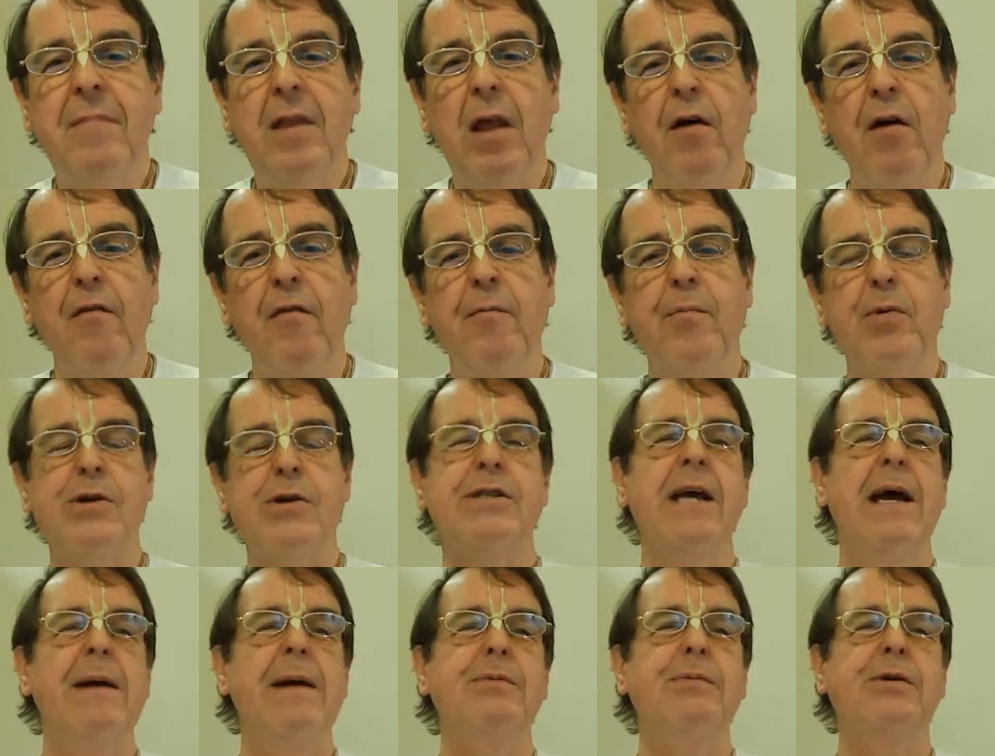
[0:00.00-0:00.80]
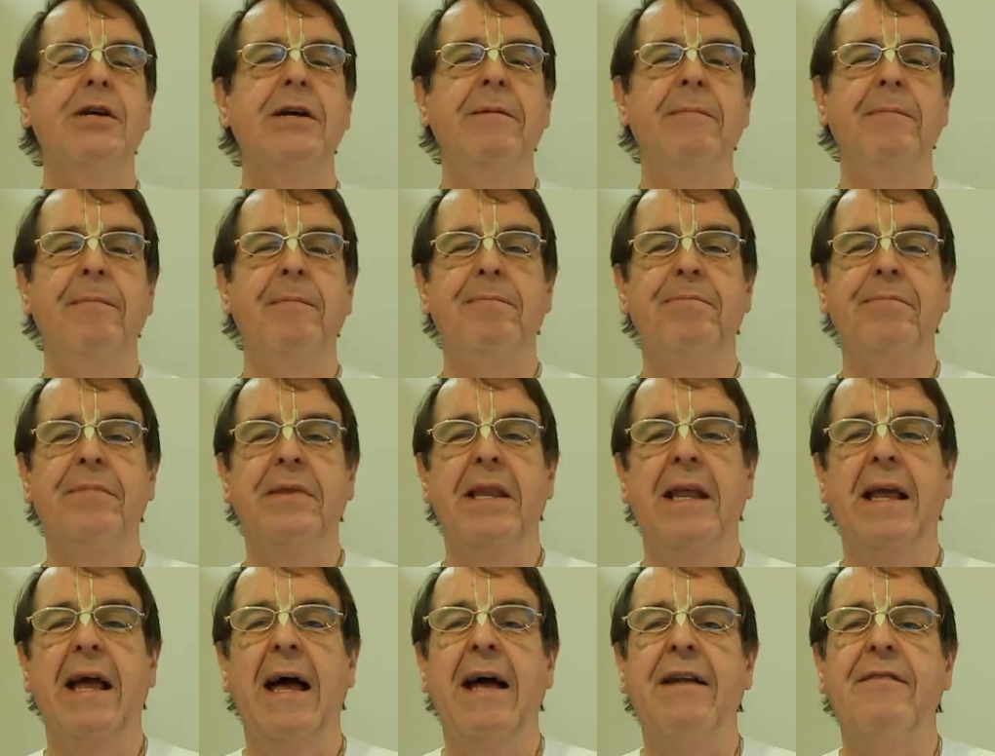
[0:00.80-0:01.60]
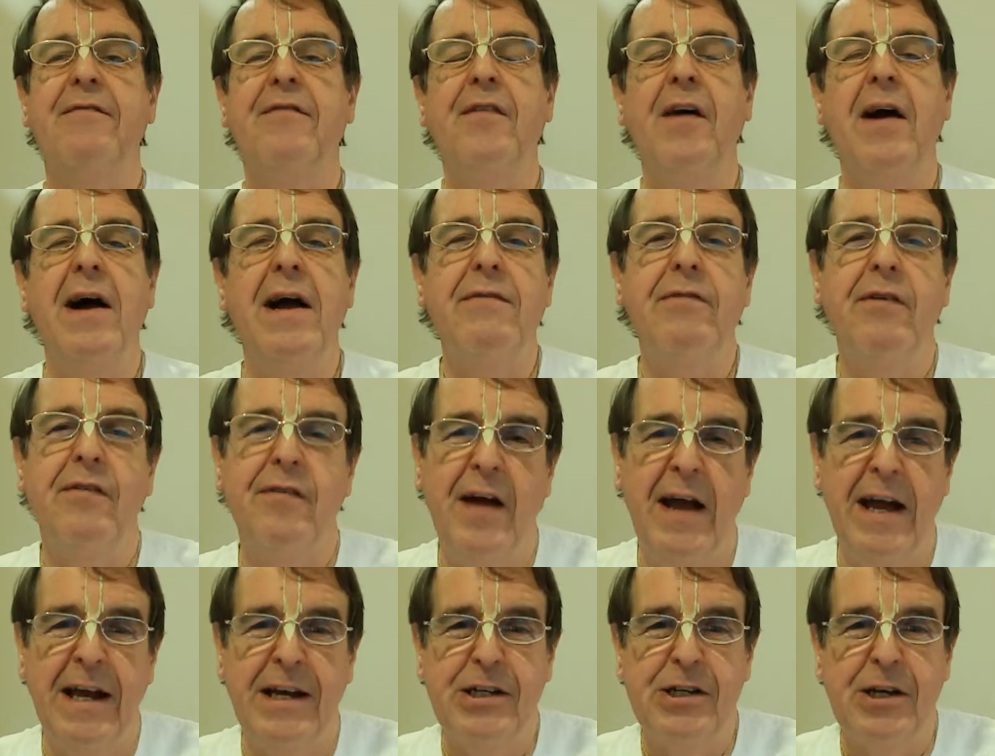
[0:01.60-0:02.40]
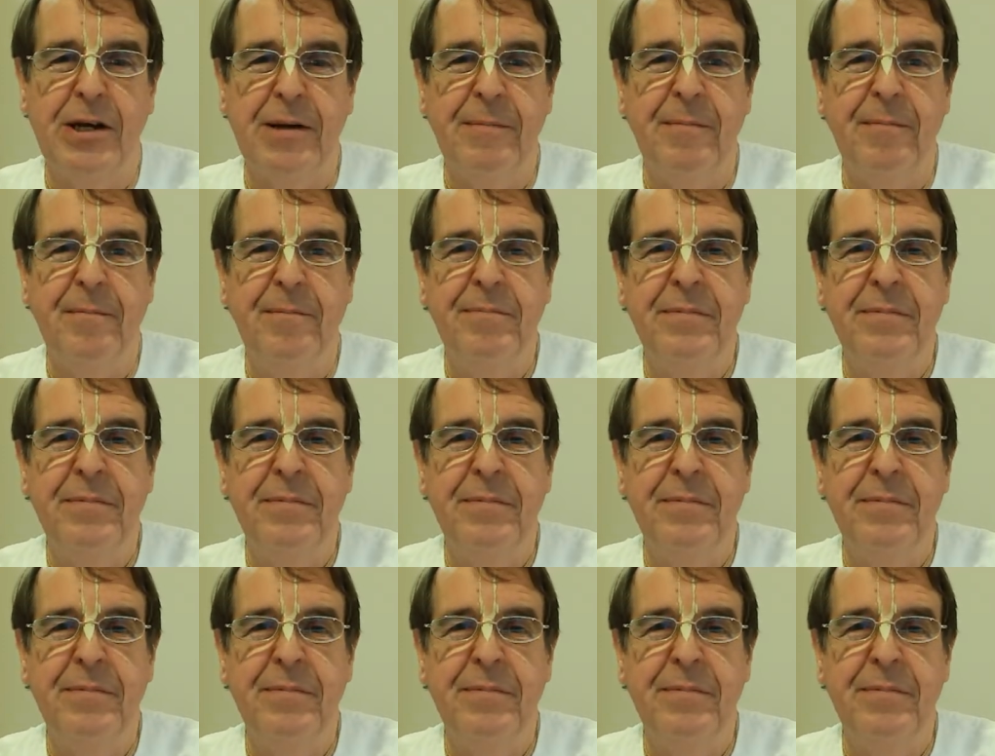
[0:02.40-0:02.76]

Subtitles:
of perception and 5 of action.